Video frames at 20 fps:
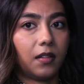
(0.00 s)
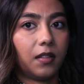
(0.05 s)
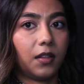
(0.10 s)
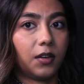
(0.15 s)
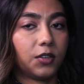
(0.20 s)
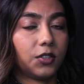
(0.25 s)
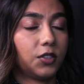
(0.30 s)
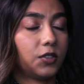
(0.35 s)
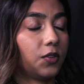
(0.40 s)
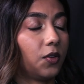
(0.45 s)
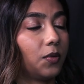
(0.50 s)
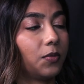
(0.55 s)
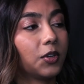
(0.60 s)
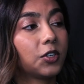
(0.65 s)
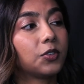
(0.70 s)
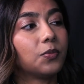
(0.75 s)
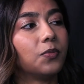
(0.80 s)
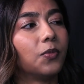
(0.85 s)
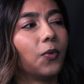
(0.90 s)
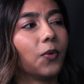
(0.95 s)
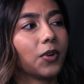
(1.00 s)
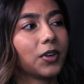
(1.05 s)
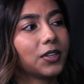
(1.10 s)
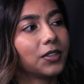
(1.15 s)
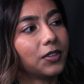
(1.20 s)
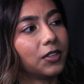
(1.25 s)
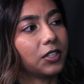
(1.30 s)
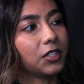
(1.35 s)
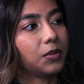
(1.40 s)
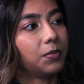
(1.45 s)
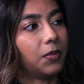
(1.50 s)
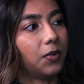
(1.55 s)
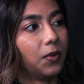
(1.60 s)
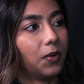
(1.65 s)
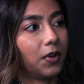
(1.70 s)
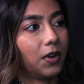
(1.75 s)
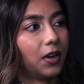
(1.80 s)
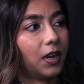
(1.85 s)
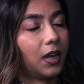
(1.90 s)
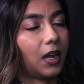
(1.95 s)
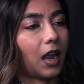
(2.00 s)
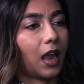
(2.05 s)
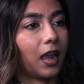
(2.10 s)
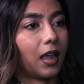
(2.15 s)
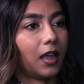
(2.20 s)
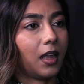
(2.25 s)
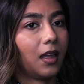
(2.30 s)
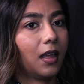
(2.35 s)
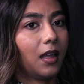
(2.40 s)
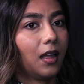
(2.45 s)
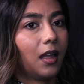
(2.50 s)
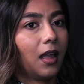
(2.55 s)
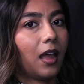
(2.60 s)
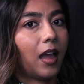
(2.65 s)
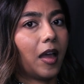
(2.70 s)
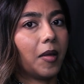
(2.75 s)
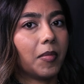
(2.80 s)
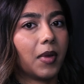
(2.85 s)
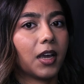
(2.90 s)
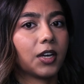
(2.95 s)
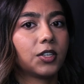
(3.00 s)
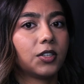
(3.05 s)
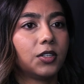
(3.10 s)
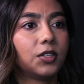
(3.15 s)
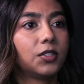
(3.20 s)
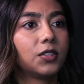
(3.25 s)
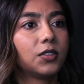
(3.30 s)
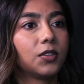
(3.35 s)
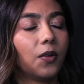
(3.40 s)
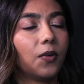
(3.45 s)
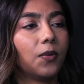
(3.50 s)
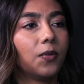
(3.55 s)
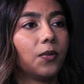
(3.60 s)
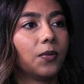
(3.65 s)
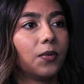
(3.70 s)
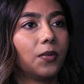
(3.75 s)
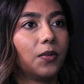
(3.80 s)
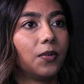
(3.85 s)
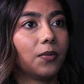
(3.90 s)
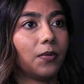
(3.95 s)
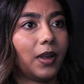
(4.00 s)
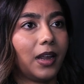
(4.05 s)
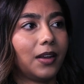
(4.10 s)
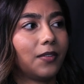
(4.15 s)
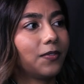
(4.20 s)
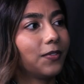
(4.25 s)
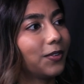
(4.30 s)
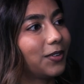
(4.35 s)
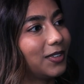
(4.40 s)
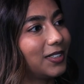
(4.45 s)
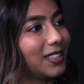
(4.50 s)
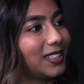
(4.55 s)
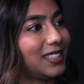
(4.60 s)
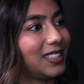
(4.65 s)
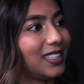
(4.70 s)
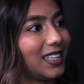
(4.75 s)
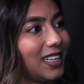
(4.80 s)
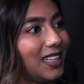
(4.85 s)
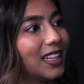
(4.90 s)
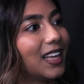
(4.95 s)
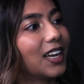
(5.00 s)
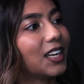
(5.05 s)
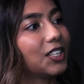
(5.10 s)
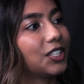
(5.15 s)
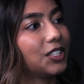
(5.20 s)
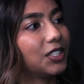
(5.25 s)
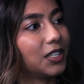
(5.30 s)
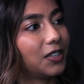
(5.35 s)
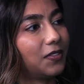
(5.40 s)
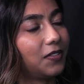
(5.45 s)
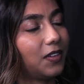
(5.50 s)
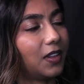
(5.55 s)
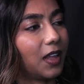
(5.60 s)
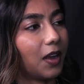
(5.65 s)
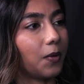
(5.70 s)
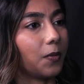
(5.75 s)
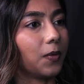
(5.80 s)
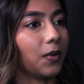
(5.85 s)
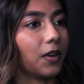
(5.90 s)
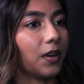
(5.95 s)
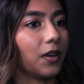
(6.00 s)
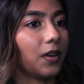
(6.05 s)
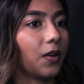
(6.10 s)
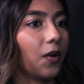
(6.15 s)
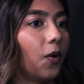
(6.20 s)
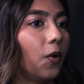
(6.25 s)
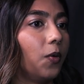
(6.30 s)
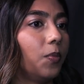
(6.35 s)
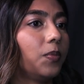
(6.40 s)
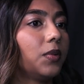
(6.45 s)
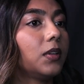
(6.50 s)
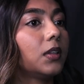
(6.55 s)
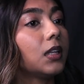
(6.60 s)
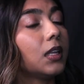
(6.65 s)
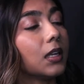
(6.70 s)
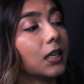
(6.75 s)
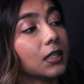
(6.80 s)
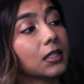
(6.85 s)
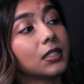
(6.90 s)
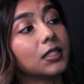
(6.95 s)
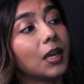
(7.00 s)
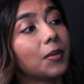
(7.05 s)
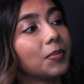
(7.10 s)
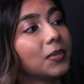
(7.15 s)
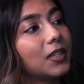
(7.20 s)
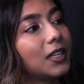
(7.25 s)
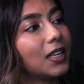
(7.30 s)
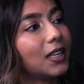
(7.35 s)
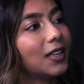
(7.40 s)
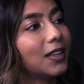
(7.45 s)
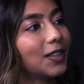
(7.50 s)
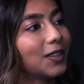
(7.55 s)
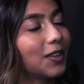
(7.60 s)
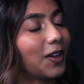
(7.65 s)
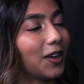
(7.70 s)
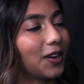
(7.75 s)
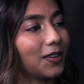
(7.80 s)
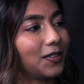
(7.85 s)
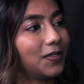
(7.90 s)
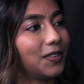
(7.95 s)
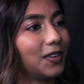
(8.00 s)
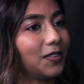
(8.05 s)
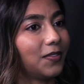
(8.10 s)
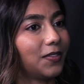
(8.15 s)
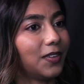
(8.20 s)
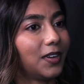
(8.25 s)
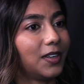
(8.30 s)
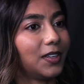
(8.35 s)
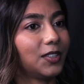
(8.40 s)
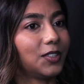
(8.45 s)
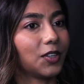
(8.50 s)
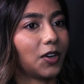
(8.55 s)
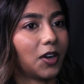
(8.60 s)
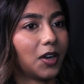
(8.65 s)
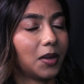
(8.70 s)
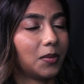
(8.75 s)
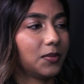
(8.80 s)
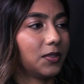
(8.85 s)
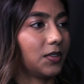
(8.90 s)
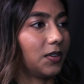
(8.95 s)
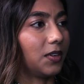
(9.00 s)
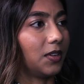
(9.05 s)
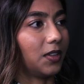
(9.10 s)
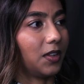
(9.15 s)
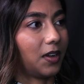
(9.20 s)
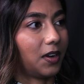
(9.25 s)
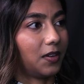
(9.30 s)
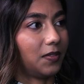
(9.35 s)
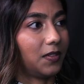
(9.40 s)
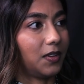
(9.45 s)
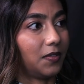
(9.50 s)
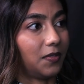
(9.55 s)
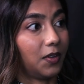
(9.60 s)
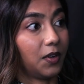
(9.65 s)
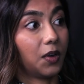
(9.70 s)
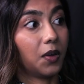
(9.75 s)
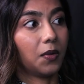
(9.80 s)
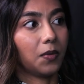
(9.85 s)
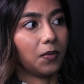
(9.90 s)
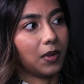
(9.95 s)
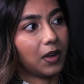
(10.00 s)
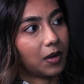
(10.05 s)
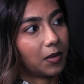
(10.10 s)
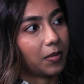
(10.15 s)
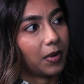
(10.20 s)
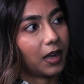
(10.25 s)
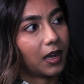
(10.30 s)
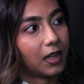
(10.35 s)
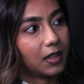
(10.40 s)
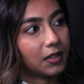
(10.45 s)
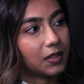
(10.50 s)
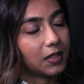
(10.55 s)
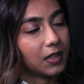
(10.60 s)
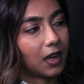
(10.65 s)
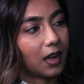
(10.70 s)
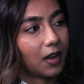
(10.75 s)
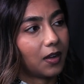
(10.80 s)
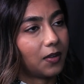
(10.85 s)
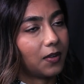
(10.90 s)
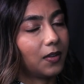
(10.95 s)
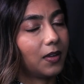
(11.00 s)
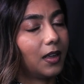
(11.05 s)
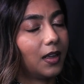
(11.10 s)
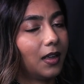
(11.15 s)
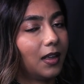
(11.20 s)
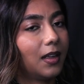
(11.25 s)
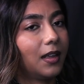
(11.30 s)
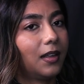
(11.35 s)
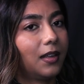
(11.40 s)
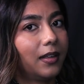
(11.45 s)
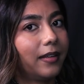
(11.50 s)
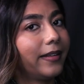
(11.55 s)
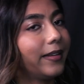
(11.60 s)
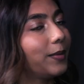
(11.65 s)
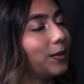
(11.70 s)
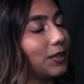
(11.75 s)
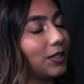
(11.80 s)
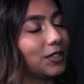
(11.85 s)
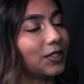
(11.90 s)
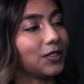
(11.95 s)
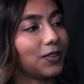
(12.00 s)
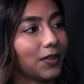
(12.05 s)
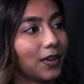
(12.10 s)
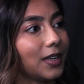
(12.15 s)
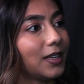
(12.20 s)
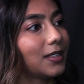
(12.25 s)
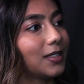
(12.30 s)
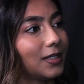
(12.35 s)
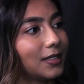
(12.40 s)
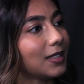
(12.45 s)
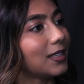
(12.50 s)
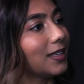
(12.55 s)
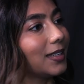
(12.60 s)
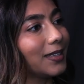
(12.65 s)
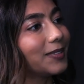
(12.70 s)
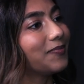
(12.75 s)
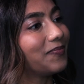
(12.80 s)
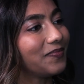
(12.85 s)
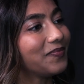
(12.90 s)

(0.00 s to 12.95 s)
there's so much more to explore, and I'm actually so grateful to see that shift, that we're openly accepting a lot of different jobs or a lot of different career paths now, which is great to see.